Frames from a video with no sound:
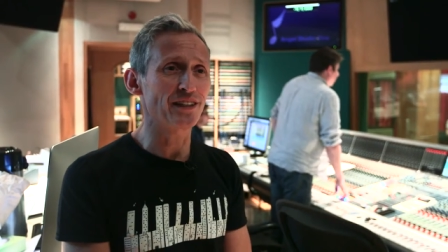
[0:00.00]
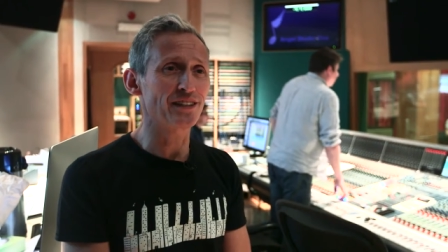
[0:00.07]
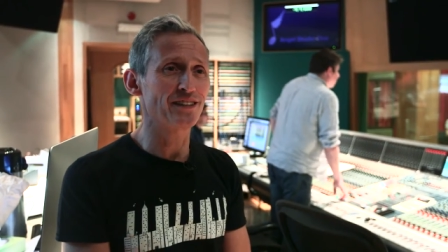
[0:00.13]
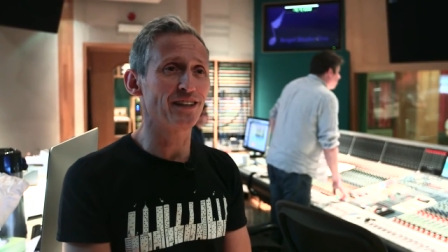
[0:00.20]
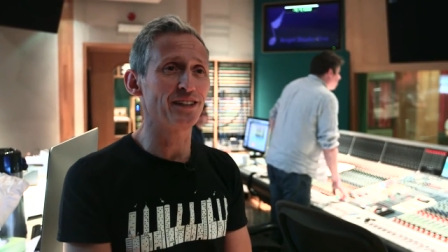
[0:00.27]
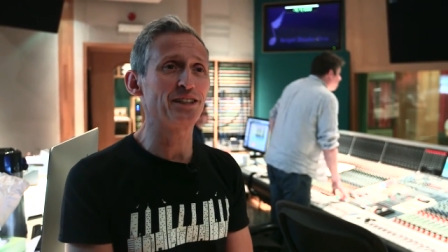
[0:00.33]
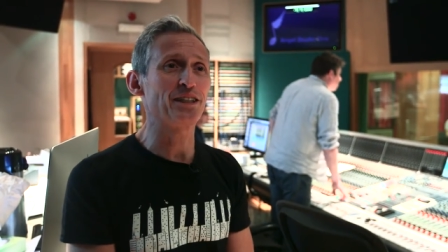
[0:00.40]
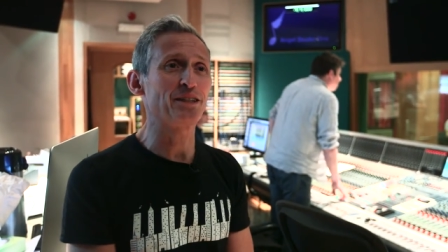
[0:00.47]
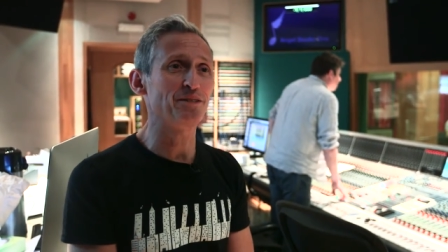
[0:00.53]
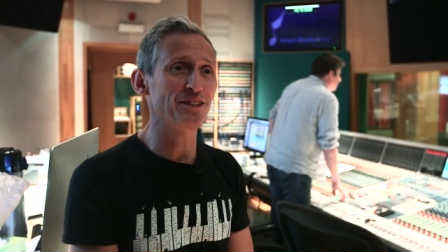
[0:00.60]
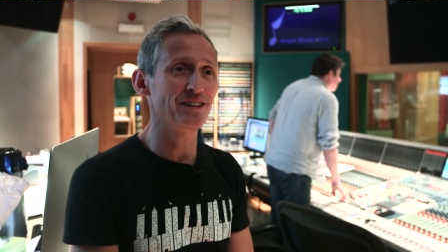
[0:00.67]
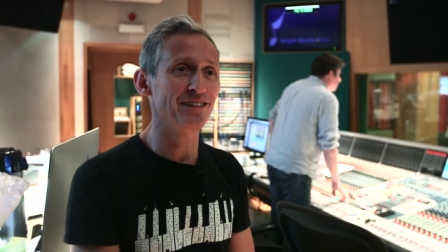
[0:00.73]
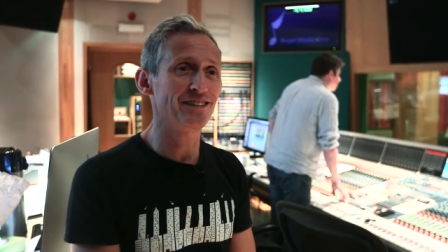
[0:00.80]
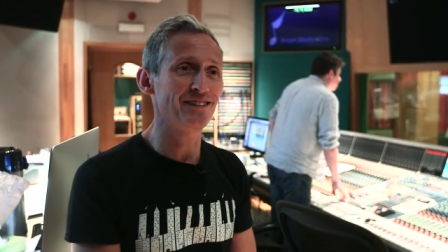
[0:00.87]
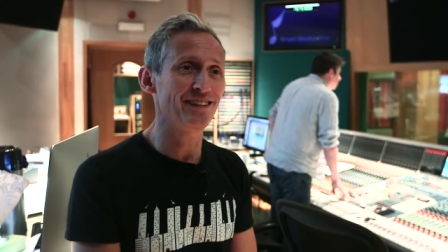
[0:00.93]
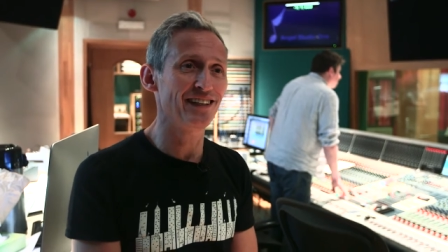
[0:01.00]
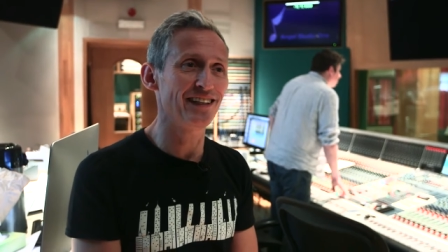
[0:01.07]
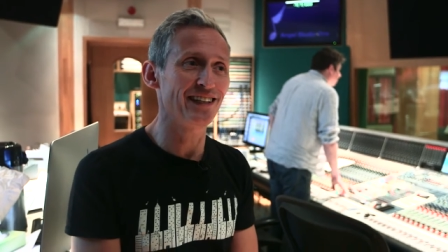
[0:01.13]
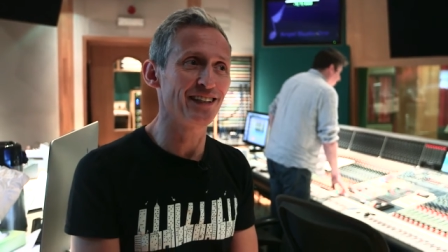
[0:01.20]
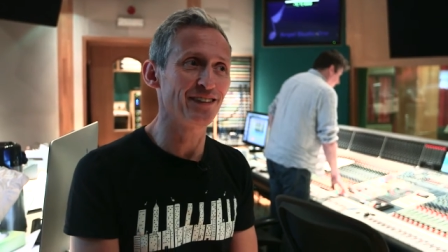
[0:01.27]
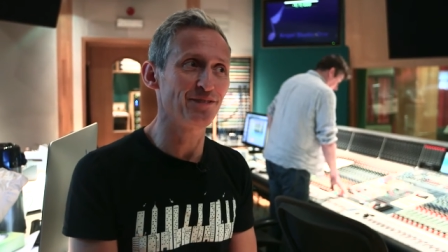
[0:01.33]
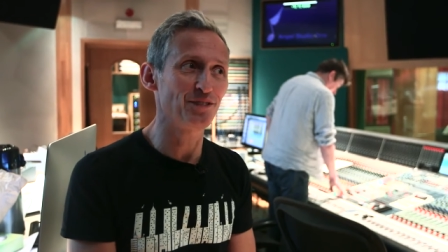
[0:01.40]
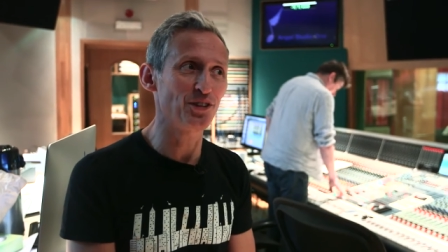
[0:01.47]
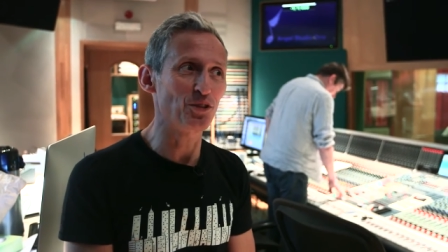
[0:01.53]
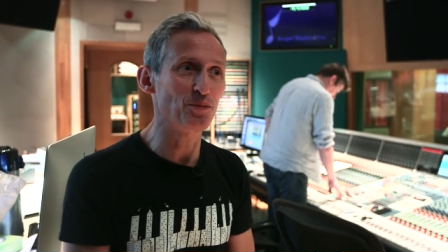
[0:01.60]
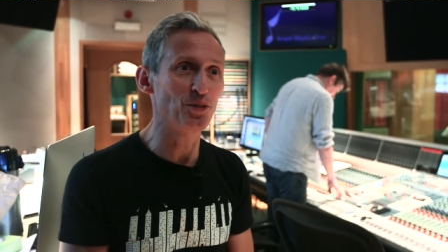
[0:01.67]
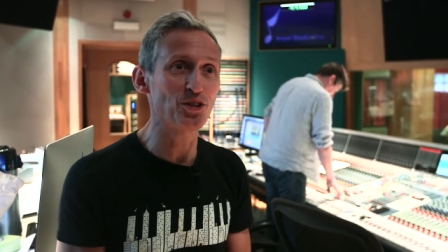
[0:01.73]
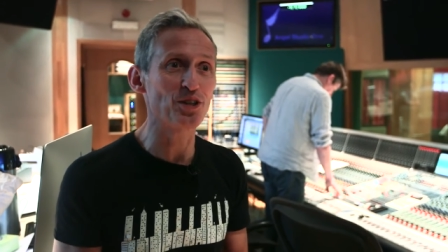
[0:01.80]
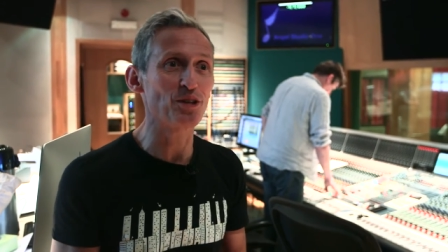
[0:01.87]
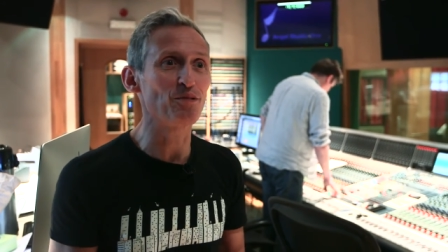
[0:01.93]
exciting when you hear your
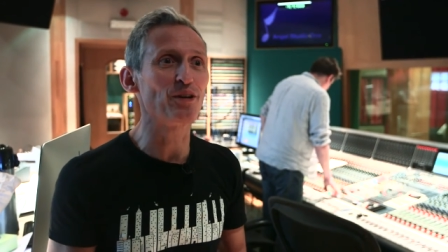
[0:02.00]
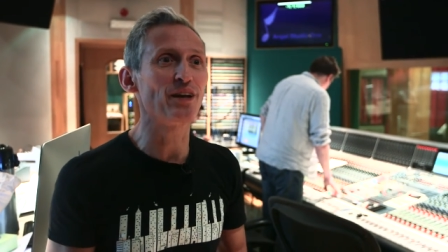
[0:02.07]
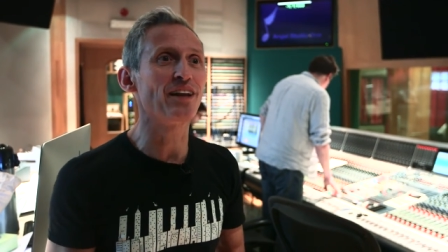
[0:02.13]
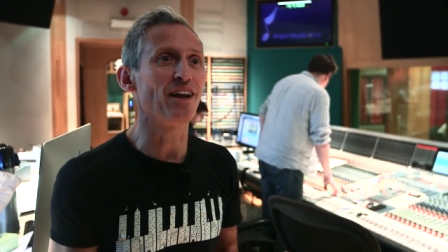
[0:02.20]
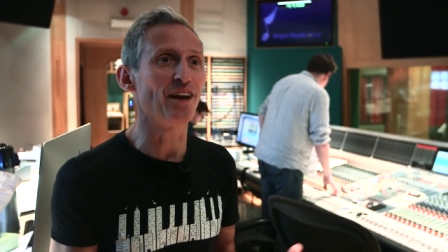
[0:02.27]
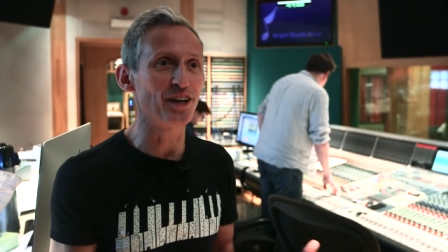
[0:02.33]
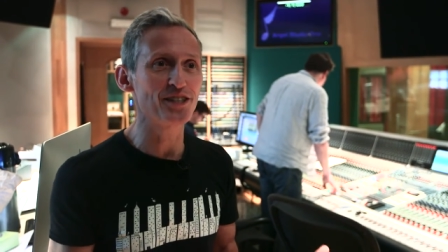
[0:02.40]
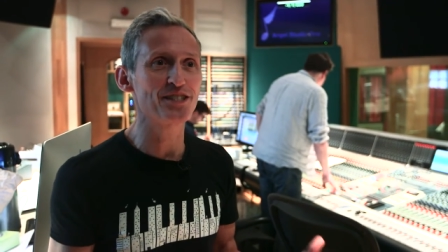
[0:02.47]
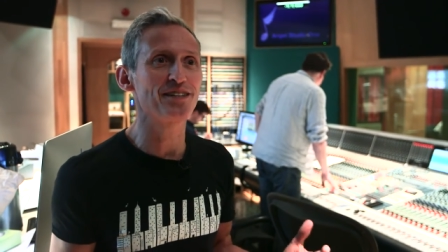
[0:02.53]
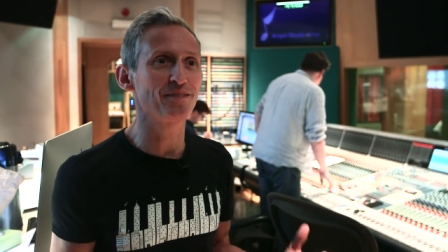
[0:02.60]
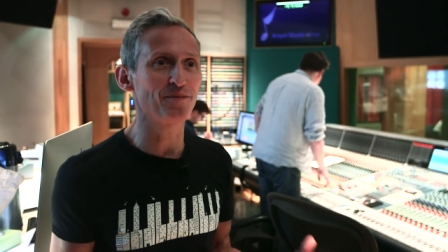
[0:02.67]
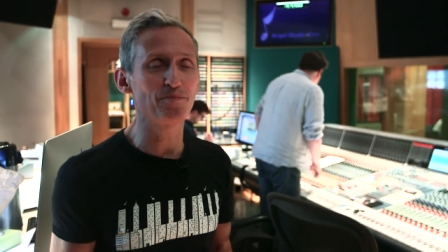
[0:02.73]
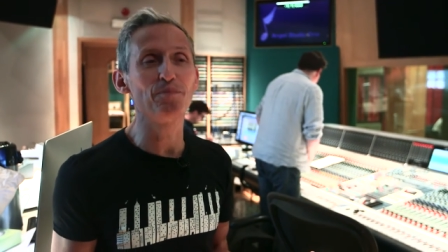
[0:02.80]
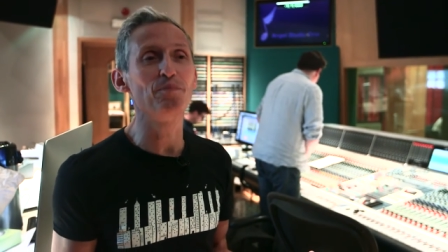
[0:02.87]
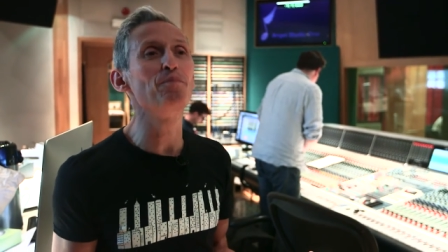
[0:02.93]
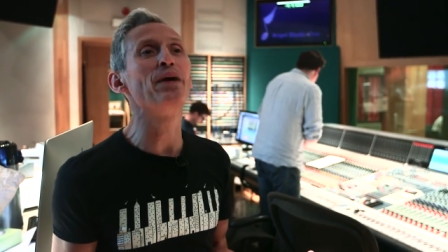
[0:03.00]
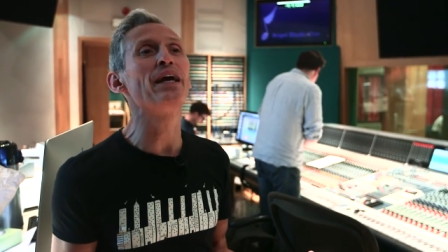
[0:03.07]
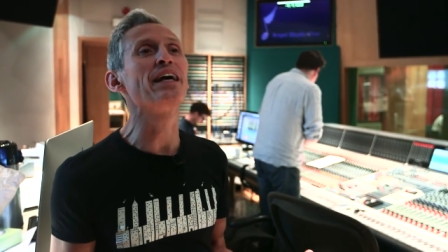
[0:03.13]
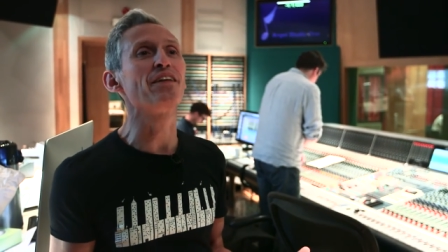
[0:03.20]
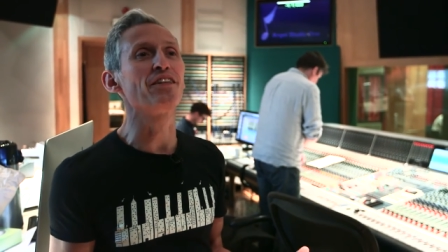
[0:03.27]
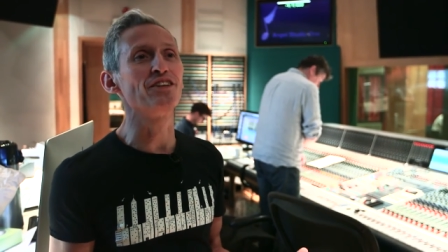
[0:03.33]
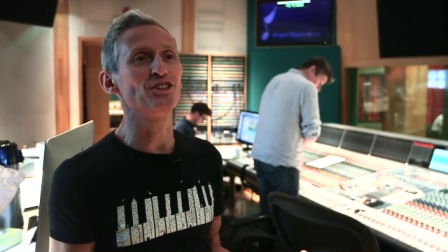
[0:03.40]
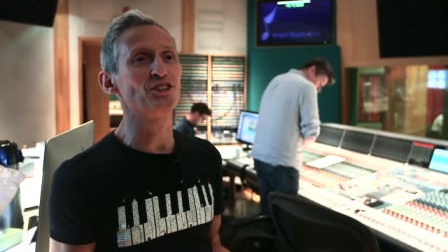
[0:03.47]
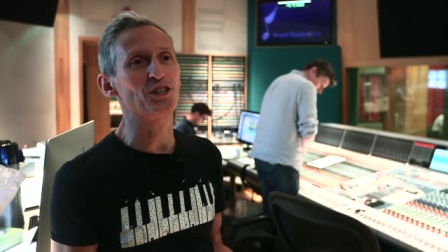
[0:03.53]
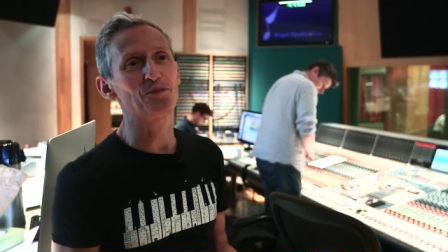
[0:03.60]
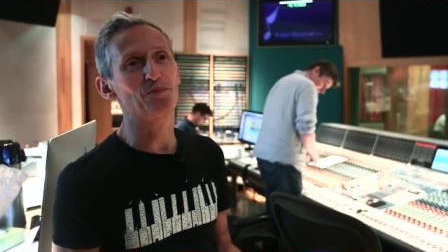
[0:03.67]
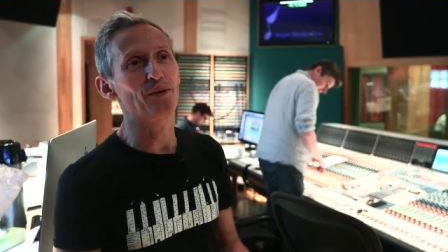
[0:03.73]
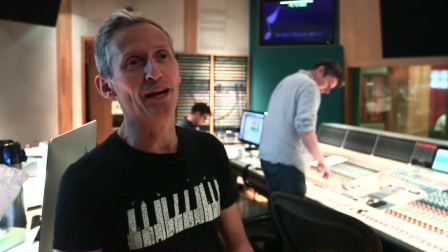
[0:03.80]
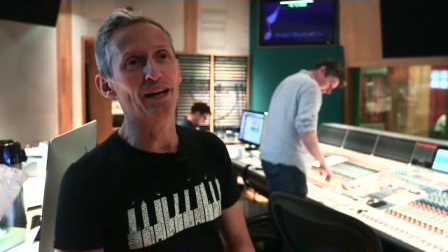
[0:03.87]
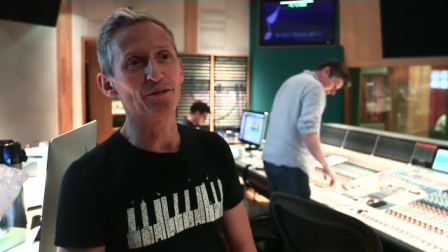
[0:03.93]
music realised bigger than just
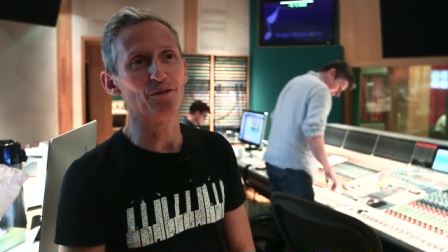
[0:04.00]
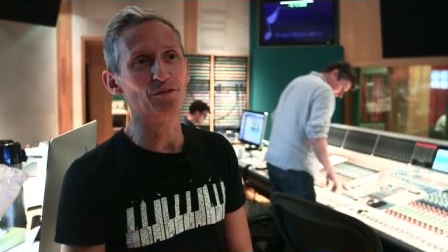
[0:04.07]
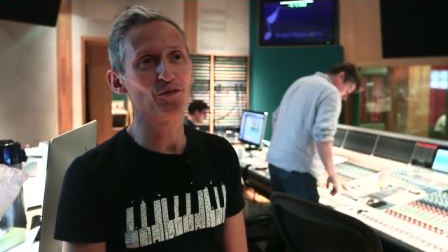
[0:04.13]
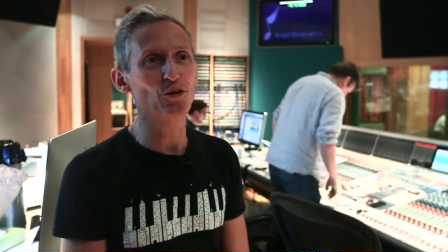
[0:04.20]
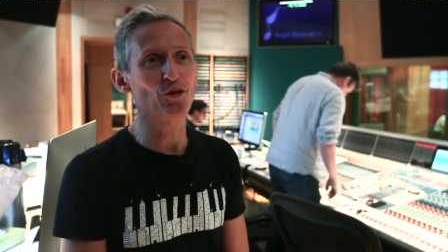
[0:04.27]
piano and